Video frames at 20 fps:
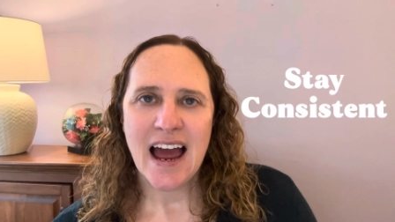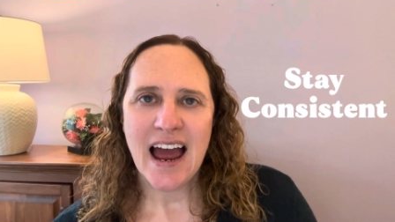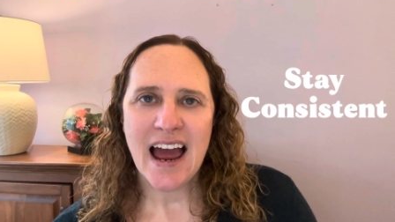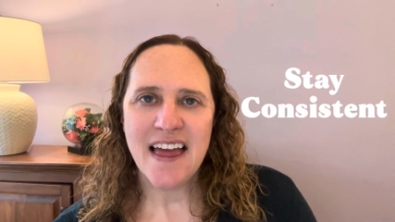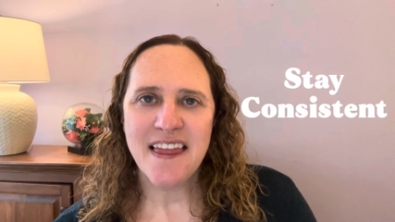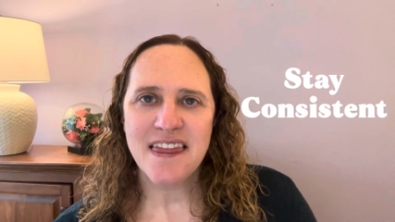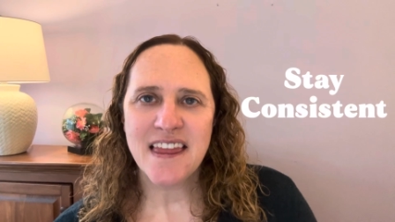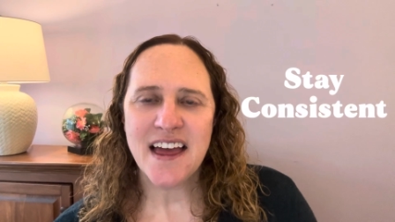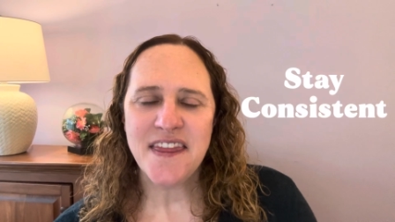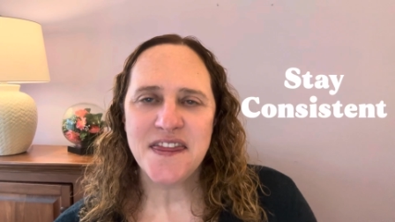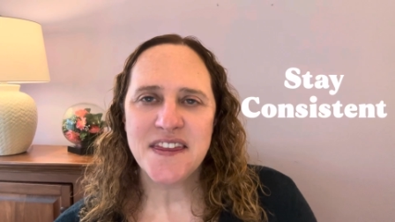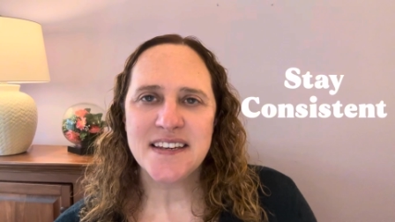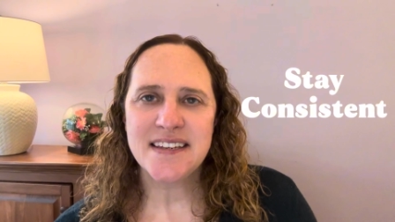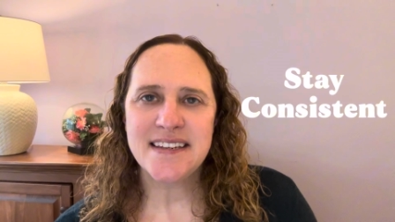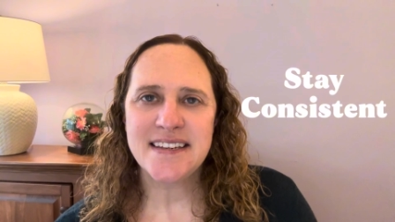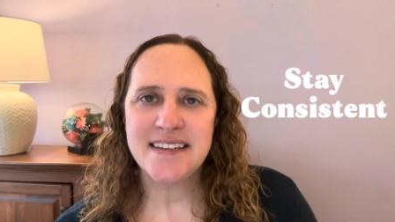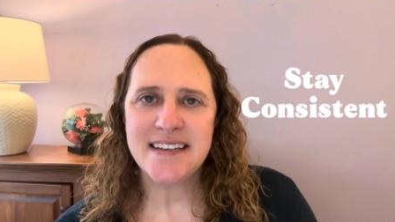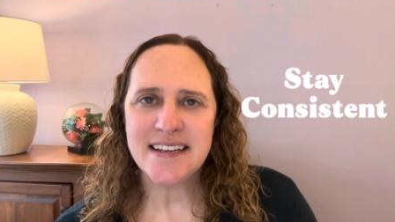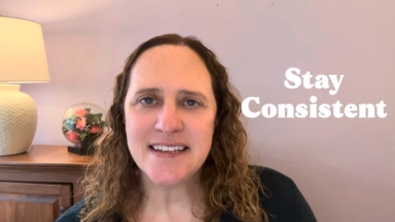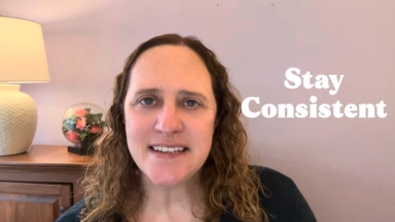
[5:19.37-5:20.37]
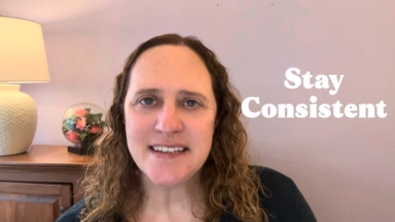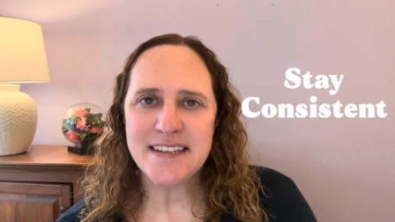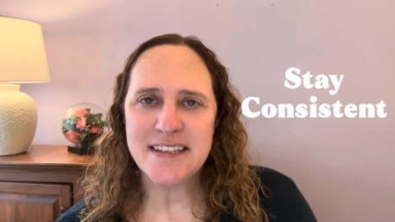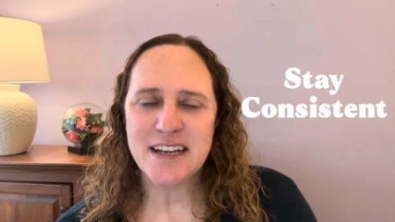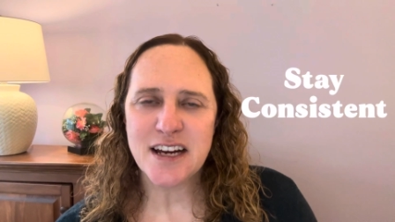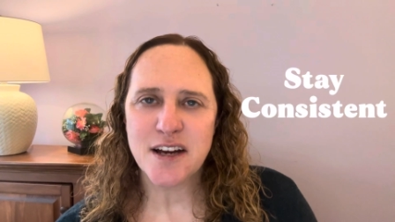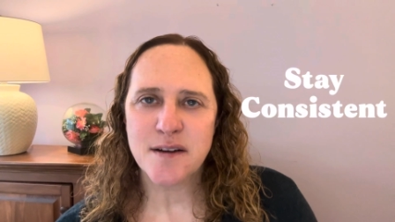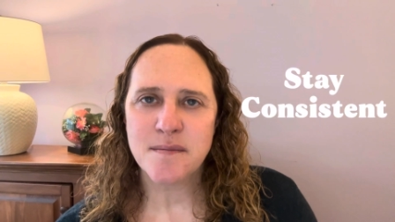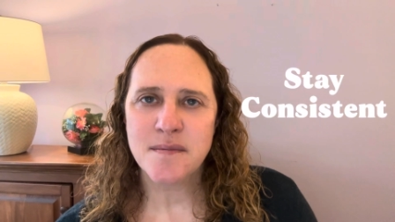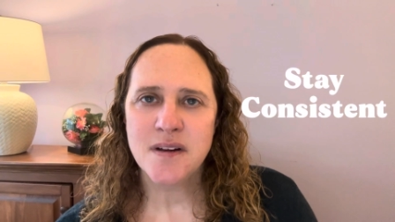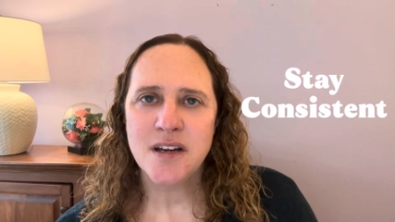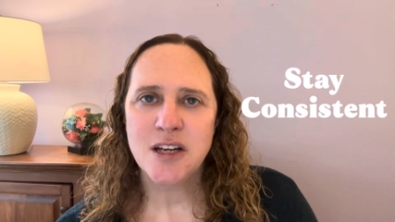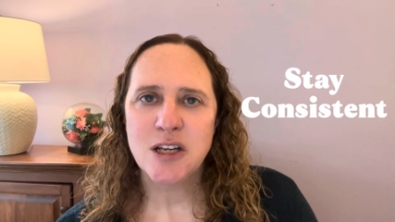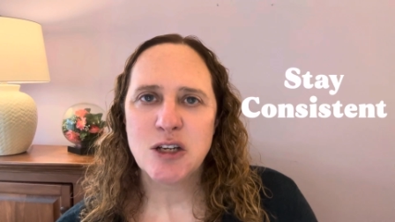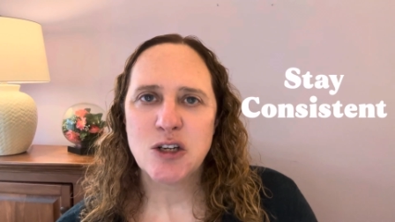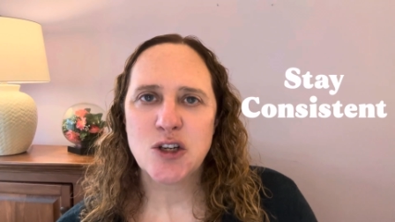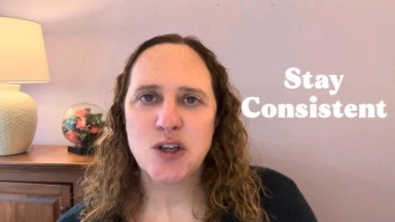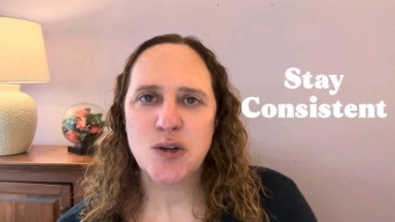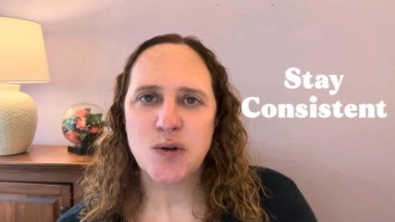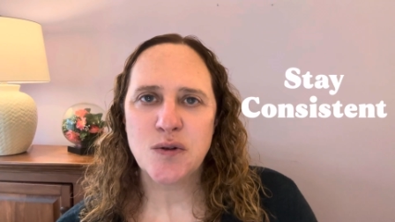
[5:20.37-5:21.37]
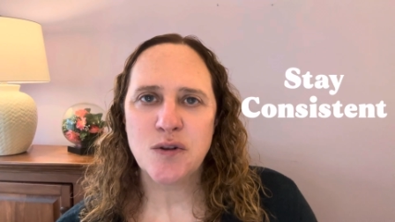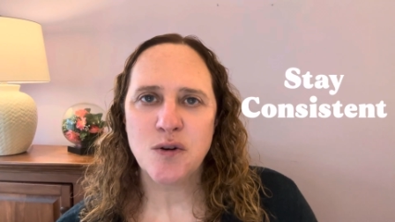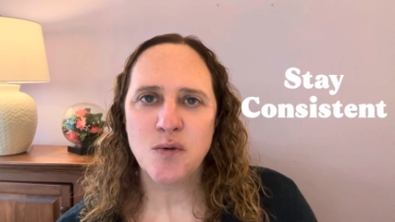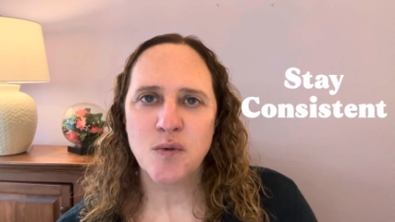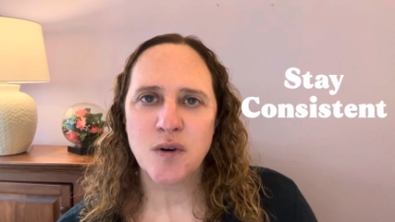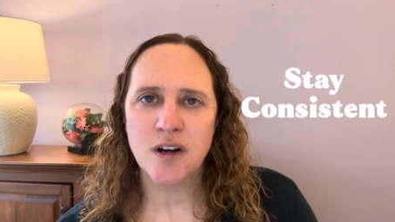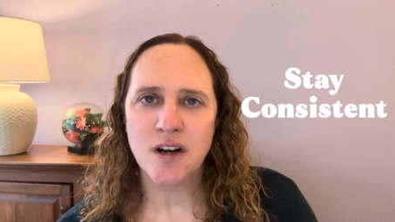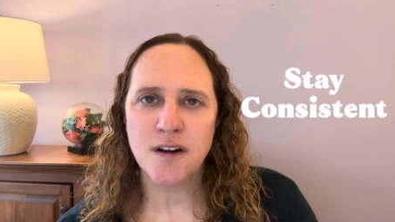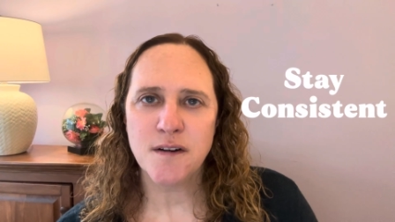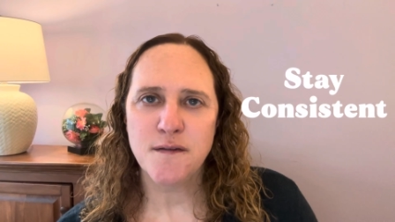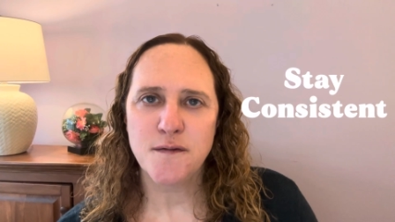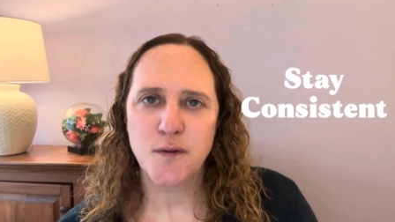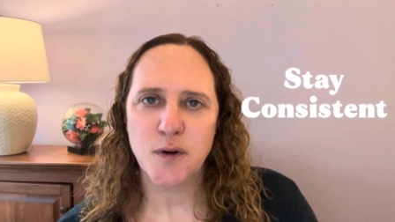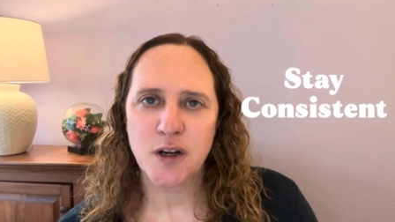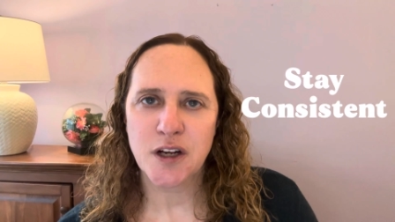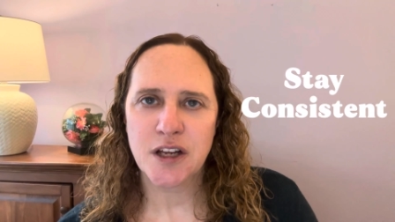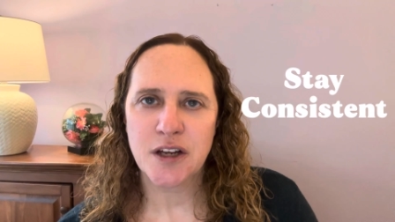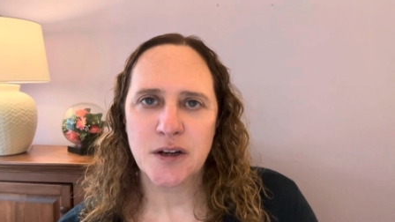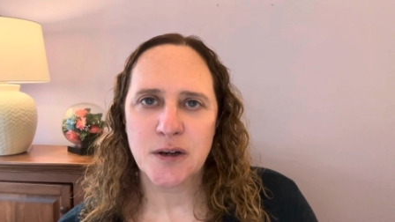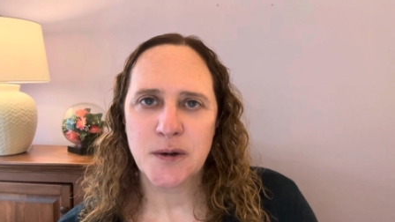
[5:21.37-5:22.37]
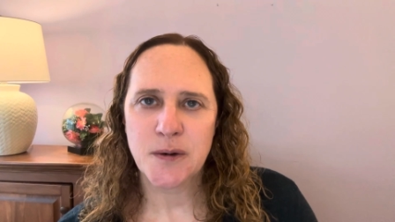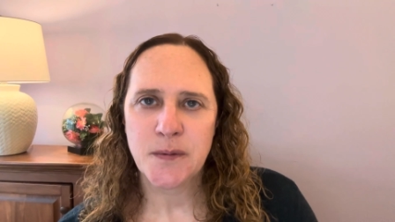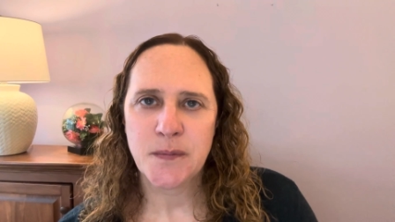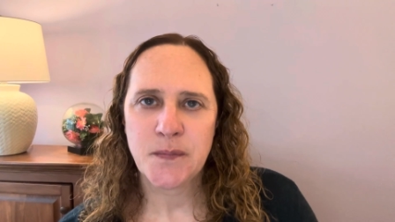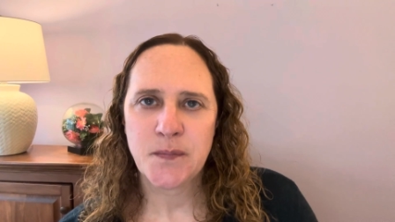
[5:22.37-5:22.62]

and let the system do the work for you.